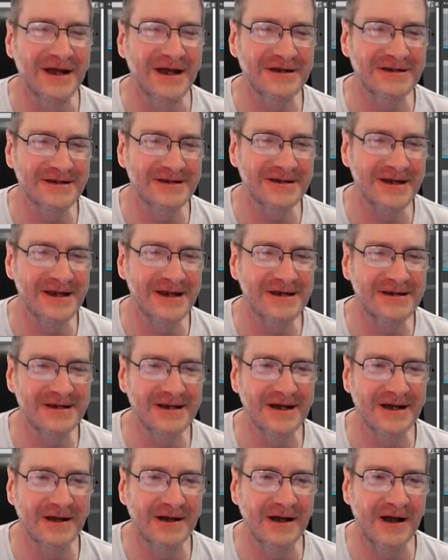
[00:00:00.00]
It's just
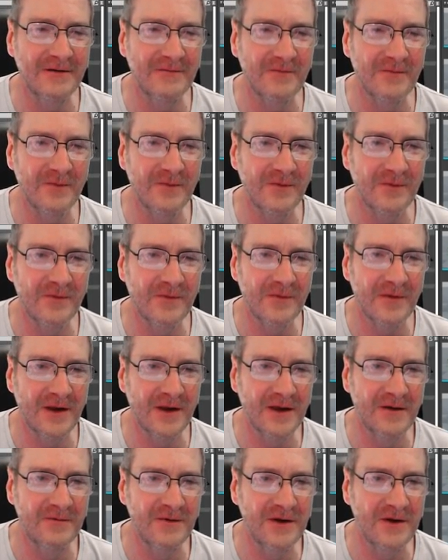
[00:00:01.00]
easier
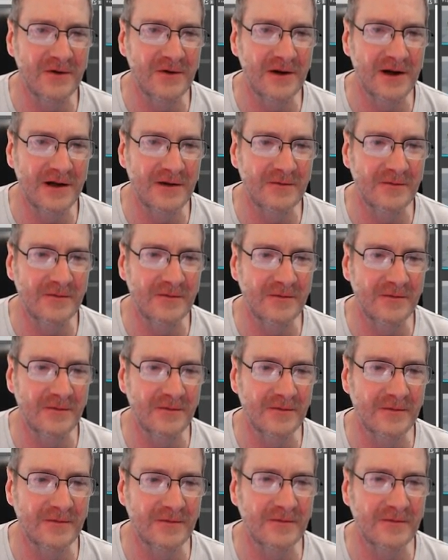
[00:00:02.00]
if you